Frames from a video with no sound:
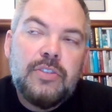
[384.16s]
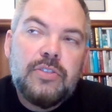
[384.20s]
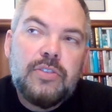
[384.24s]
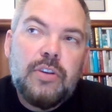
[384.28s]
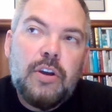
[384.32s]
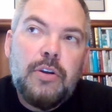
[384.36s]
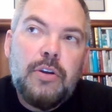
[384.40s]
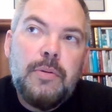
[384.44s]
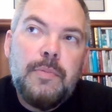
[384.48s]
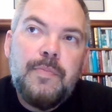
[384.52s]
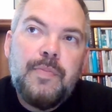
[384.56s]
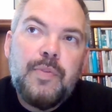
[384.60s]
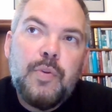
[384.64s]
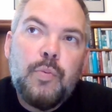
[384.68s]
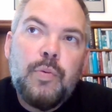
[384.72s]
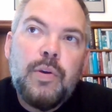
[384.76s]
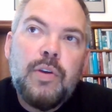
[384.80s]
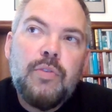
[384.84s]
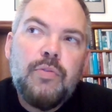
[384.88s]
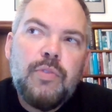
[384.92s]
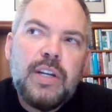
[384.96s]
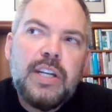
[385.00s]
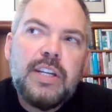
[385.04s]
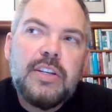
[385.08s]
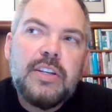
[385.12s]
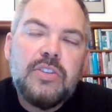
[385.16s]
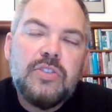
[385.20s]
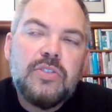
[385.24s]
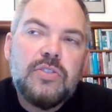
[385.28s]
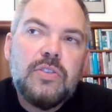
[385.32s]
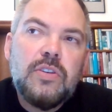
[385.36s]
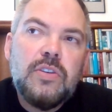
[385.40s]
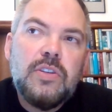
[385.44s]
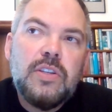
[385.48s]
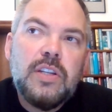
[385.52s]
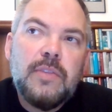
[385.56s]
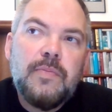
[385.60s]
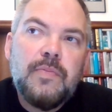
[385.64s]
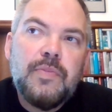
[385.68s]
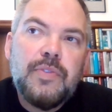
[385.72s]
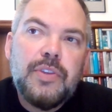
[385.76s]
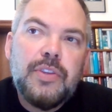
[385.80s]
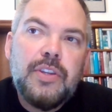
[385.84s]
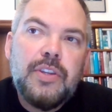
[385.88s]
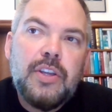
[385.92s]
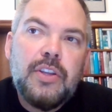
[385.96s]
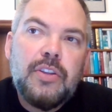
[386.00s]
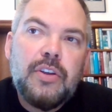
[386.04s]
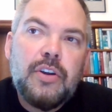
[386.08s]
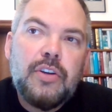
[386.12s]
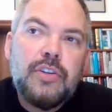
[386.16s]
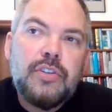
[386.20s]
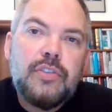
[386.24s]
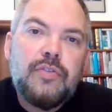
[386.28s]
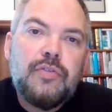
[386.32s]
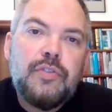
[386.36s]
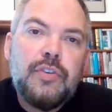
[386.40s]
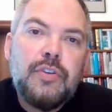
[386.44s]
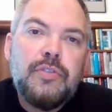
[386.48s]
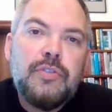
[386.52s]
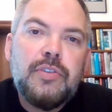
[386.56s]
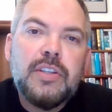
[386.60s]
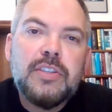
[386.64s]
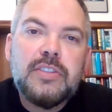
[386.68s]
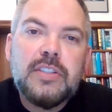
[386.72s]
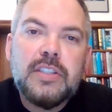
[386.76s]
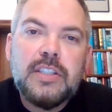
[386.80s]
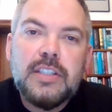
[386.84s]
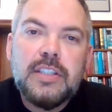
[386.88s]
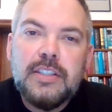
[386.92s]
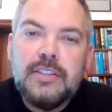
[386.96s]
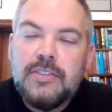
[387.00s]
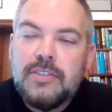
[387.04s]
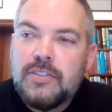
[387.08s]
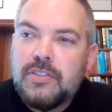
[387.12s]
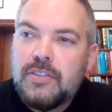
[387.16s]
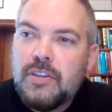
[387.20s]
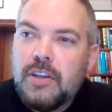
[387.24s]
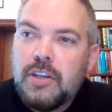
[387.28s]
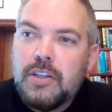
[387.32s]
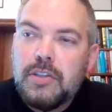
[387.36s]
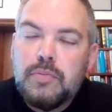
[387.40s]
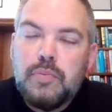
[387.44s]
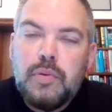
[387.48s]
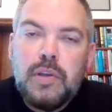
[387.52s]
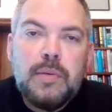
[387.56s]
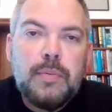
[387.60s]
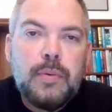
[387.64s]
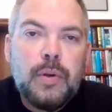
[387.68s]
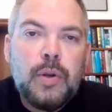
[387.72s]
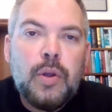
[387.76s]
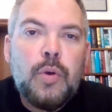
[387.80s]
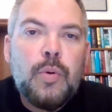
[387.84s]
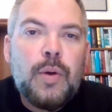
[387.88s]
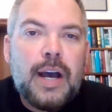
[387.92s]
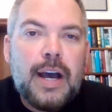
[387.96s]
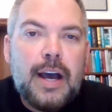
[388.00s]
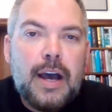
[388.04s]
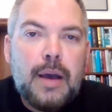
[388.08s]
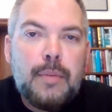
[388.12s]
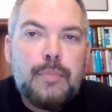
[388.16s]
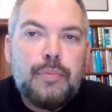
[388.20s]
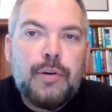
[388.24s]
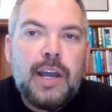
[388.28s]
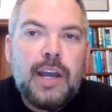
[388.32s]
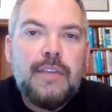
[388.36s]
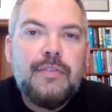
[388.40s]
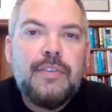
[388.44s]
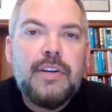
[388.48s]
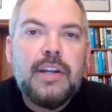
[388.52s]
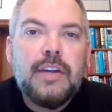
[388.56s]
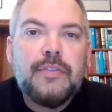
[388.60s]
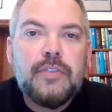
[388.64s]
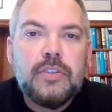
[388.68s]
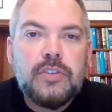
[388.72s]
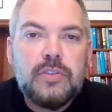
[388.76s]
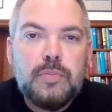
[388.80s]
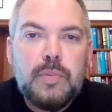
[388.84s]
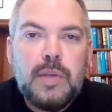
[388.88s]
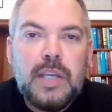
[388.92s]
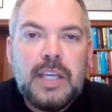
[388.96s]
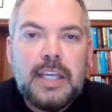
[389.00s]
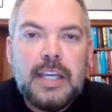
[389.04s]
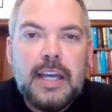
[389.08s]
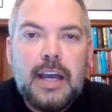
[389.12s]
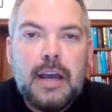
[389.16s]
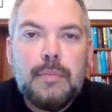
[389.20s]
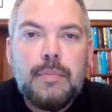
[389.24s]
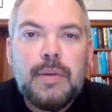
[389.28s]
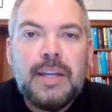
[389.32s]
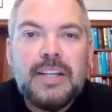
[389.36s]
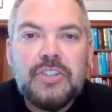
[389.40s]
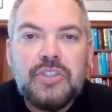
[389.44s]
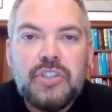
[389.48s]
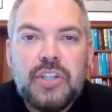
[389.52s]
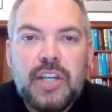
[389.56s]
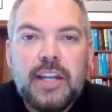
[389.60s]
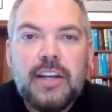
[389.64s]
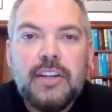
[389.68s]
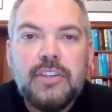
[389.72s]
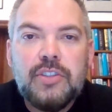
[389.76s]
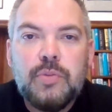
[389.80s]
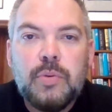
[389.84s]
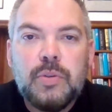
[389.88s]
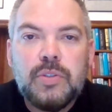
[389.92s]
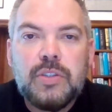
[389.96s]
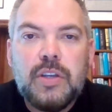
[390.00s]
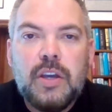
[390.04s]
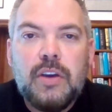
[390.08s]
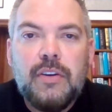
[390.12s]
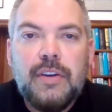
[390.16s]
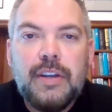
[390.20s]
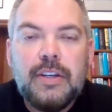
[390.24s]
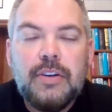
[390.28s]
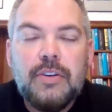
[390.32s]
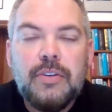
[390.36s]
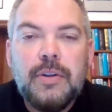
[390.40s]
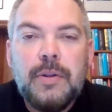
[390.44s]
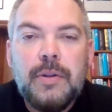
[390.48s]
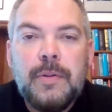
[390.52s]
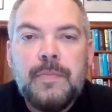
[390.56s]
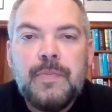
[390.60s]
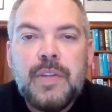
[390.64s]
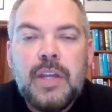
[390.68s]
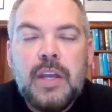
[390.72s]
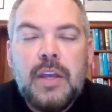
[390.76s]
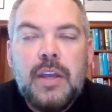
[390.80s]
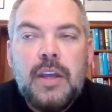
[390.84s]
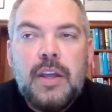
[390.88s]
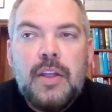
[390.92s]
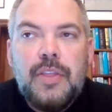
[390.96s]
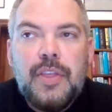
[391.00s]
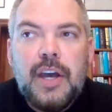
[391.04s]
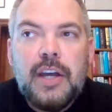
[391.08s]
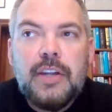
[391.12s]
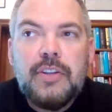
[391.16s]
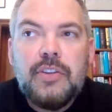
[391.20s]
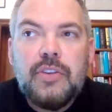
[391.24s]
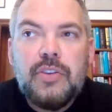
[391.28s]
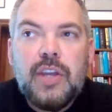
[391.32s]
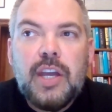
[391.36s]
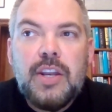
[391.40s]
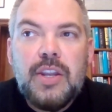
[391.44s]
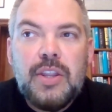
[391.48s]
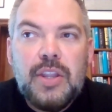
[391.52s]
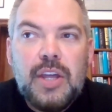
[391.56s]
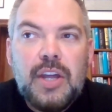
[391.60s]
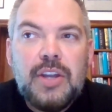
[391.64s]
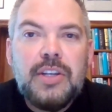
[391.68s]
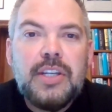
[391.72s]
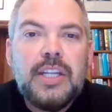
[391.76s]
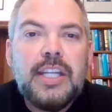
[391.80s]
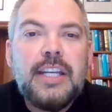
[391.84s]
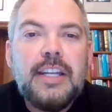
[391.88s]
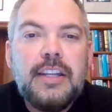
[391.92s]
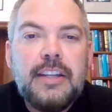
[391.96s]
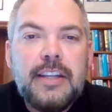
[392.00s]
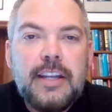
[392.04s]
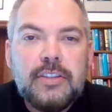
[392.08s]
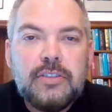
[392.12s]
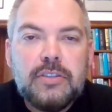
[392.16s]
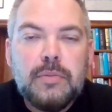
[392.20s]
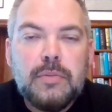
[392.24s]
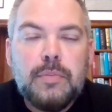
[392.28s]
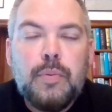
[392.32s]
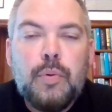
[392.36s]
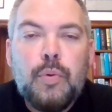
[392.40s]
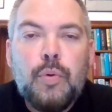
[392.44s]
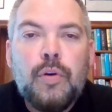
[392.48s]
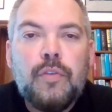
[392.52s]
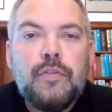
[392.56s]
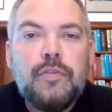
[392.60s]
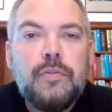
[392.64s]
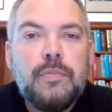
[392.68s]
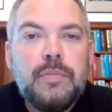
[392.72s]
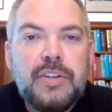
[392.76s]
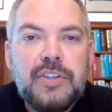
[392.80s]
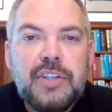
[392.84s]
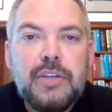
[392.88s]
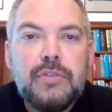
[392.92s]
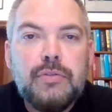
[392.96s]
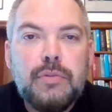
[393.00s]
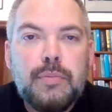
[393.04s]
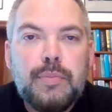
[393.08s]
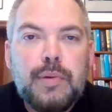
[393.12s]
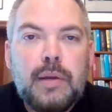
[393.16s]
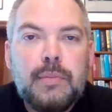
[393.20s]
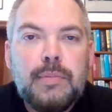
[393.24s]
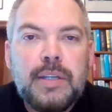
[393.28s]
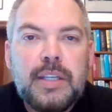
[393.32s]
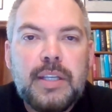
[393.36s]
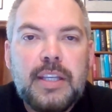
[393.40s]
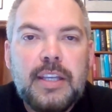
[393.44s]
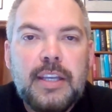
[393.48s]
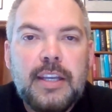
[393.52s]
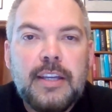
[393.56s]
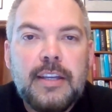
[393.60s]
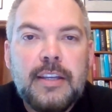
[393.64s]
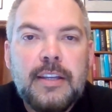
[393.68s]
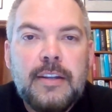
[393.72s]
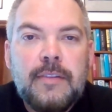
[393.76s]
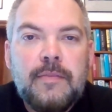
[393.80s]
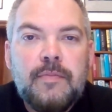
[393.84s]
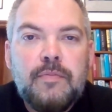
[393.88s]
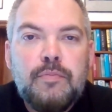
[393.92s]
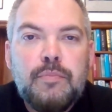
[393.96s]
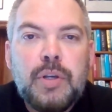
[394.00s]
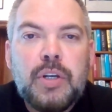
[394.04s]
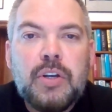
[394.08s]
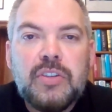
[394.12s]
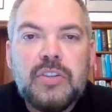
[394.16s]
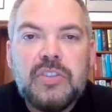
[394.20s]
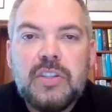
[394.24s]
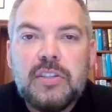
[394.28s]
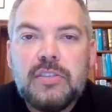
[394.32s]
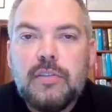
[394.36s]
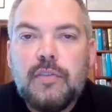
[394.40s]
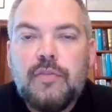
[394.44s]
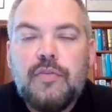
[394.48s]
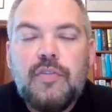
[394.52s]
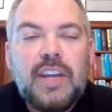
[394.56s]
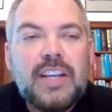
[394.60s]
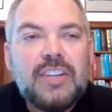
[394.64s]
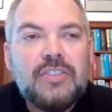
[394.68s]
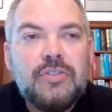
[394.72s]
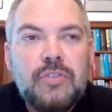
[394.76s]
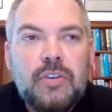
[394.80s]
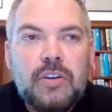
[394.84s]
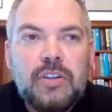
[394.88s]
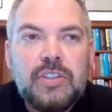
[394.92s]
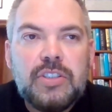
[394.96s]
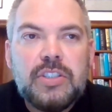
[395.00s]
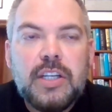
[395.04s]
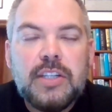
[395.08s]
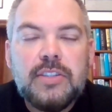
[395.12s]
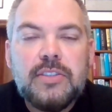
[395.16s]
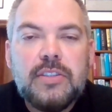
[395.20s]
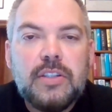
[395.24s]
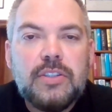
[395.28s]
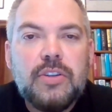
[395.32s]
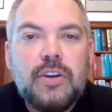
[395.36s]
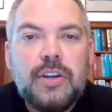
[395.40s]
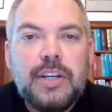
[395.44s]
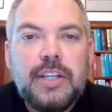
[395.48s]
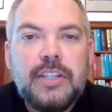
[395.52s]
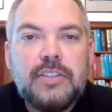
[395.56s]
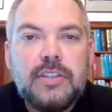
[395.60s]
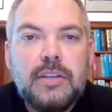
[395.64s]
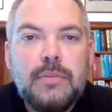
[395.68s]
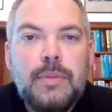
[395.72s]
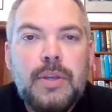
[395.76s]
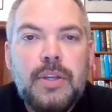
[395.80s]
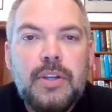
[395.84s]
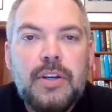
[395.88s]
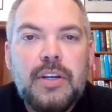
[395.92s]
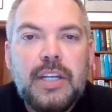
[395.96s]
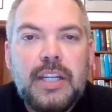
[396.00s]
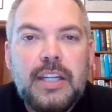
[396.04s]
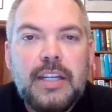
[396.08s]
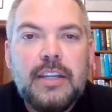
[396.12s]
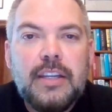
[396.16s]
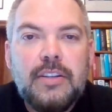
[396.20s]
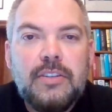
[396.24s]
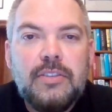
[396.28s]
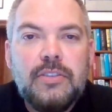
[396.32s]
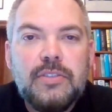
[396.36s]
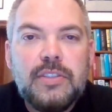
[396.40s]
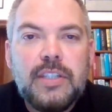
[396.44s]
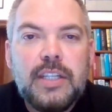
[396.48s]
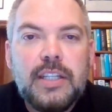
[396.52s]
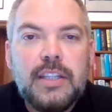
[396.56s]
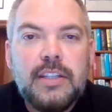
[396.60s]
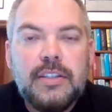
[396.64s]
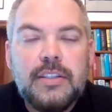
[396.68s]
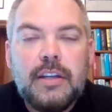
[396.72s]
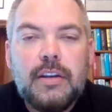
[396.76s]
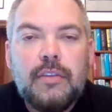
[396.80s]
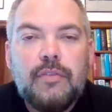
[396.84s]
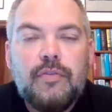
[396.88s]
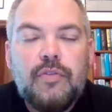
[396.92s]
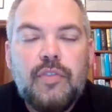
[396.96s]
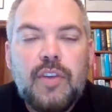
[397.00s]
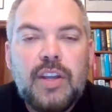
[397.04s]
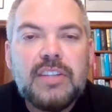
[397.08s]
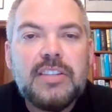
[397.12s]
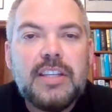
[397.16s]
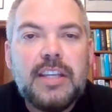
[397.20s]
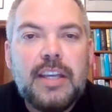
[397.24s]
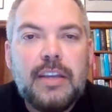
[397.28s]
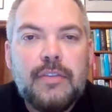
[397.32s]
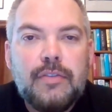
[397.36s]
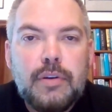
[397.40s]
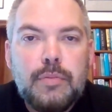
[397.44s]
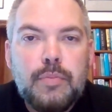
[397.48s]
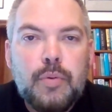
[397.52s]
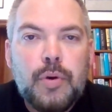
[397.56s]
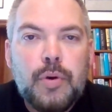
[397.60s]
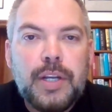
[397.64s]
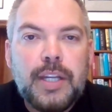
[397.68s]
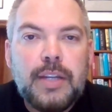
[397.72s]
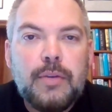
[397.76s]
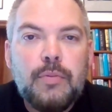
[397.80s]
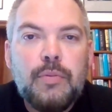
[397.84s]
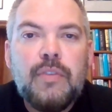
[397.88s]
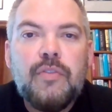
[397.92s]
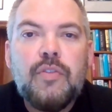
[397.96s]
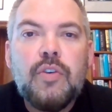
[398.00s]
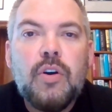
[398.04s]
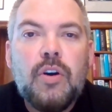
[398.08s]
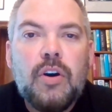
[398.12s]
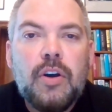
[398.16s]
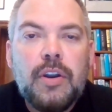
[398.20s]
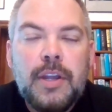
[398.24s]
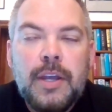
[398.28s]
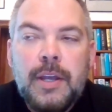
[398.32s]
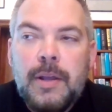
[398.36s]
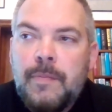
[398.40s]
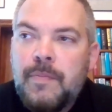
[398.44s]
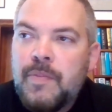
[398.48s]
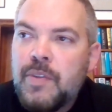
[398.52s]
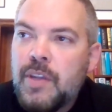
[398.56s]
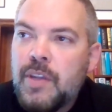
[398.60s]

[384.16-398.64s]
So we're really concerned that those few dissidents, those people who are brave enough to speak up and challenge what's going on, they're needing that support from the general public here, because this affects not just the Chinese community in New Zealand, it affects everybody. We've got